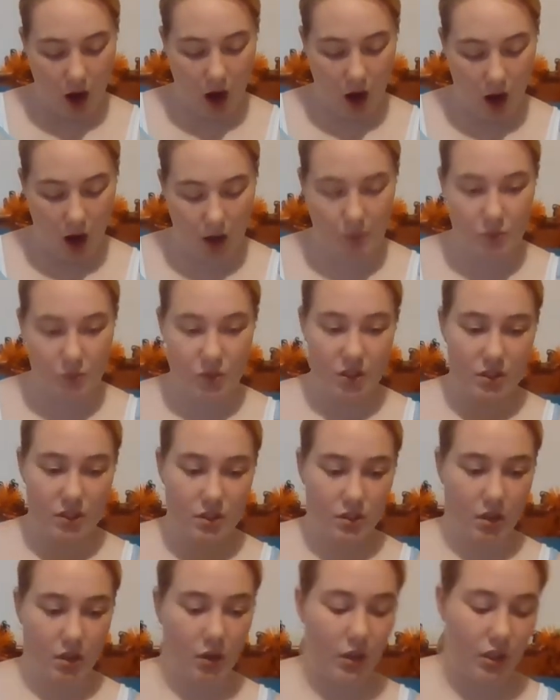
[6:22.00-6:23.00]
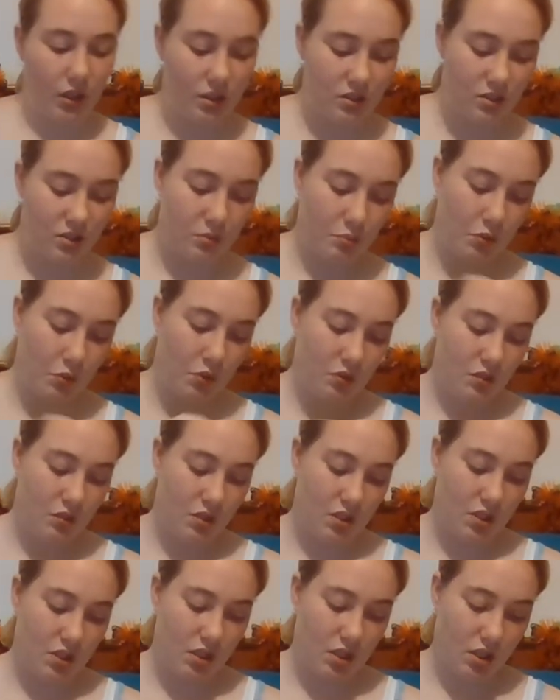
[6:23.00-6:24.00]
I'm just going to
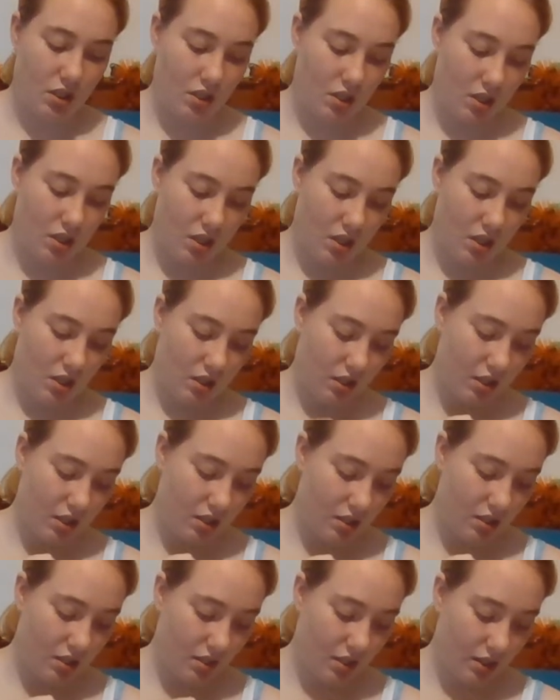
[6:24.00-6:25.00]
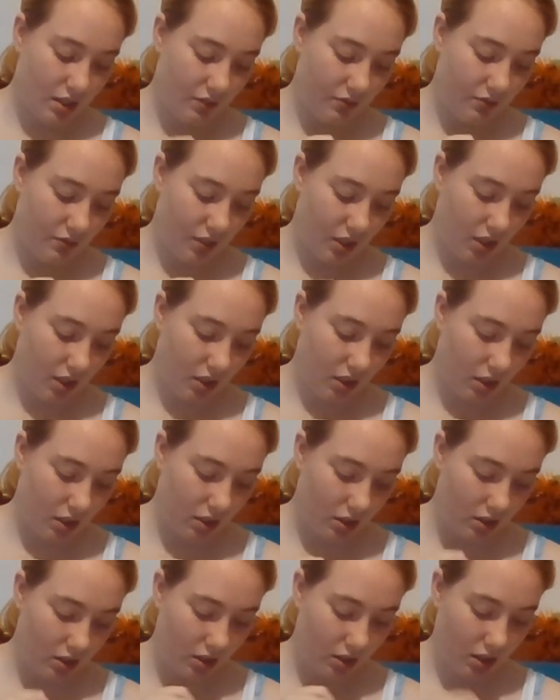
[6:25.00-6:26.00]
put this stuff
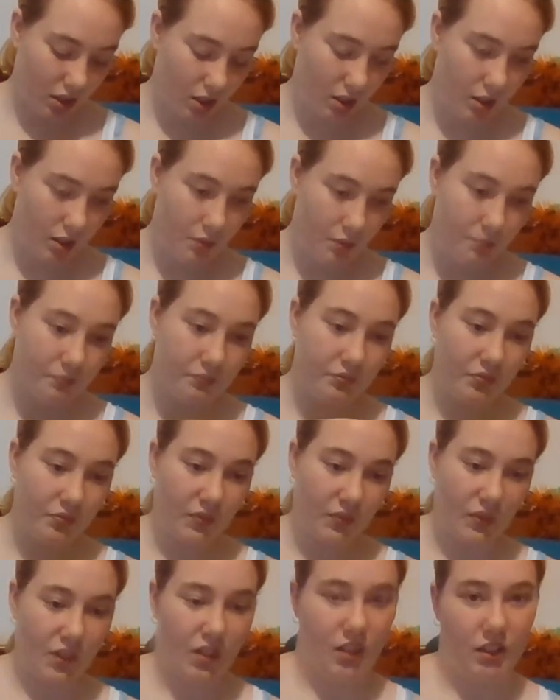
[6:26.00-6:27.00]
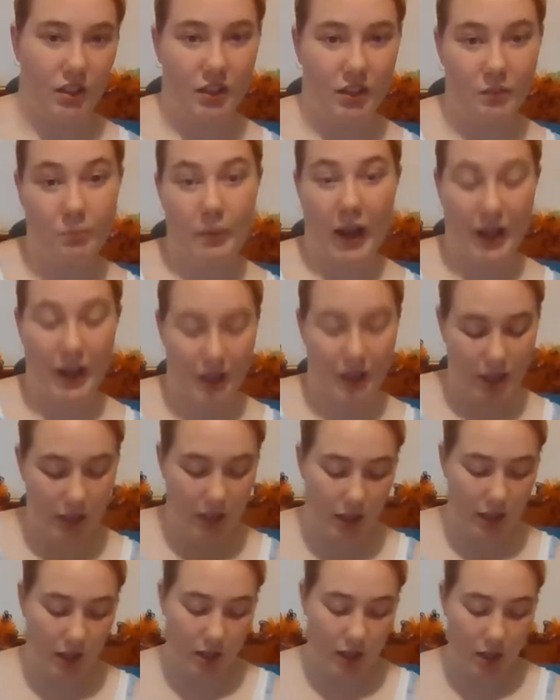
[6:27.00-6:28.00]
in here, like back in
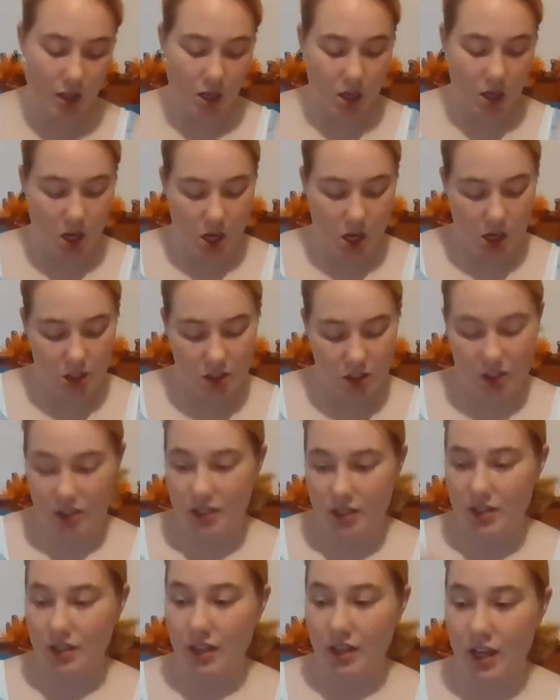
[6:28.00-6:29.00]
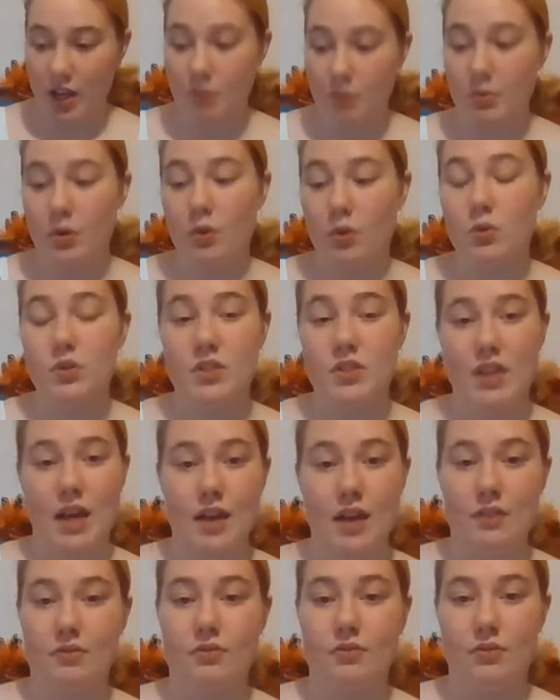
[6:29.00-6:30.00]
here, just to keep it all
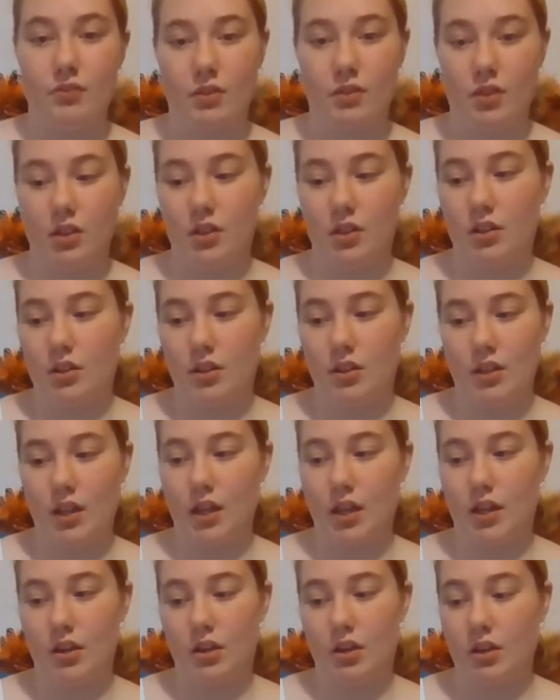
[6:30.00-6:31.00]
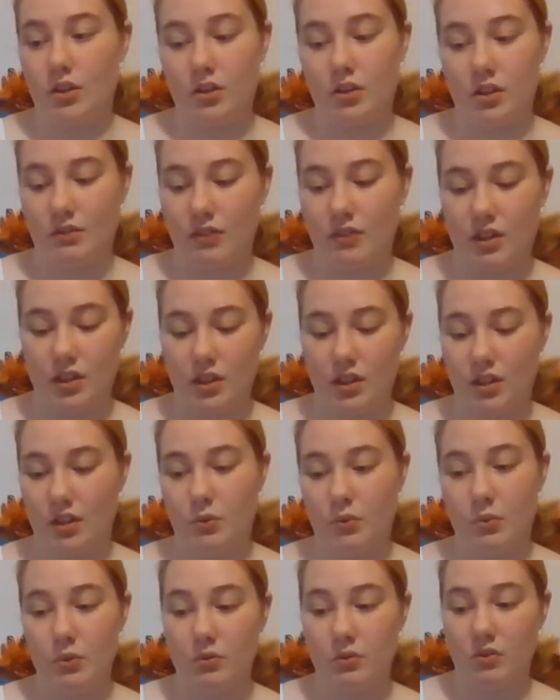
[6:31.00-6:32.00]
safe. That I don't even think I
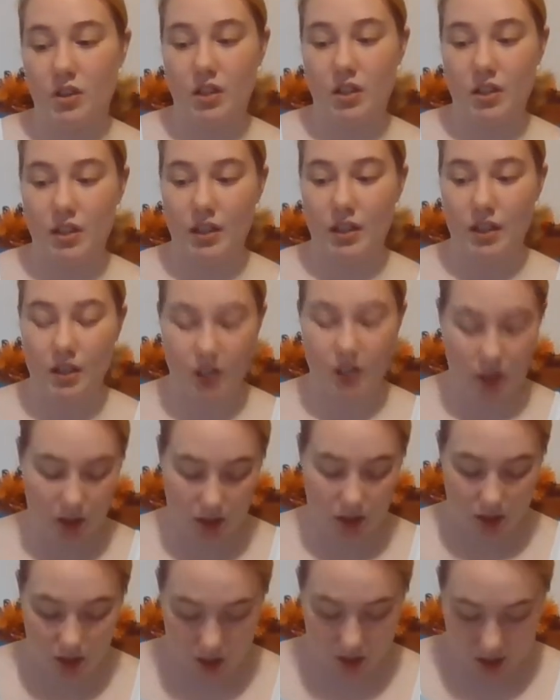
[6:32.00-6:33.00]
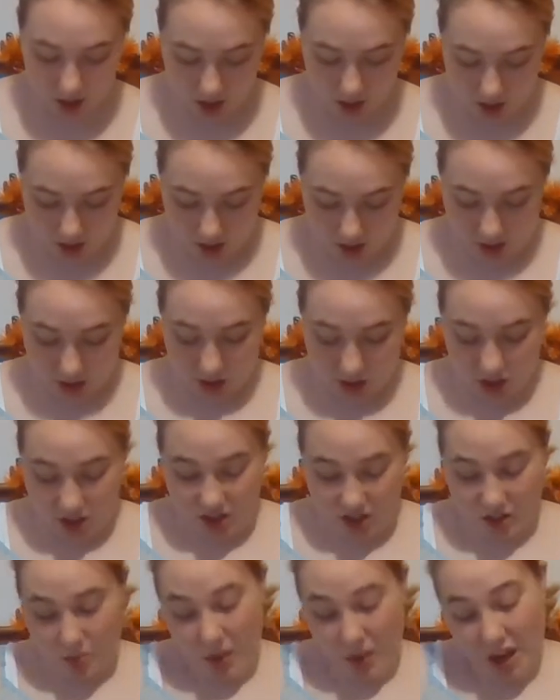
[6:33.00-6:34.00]
will need that. That's
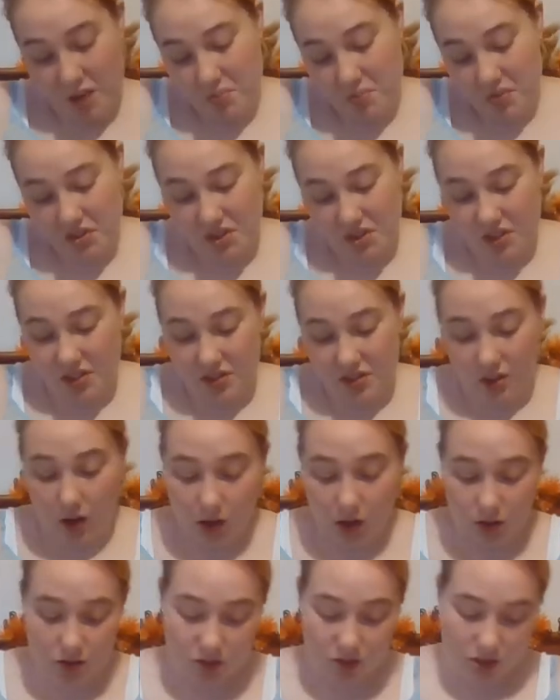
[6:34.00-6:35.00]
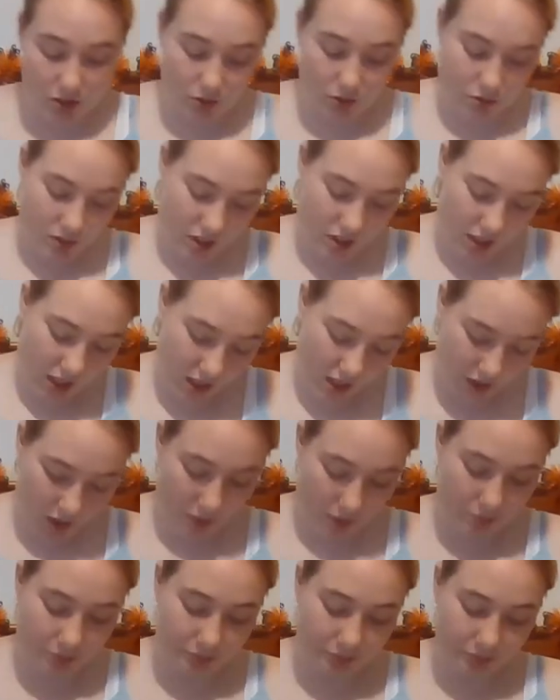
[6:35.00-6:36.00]
just the paper that holds it all together.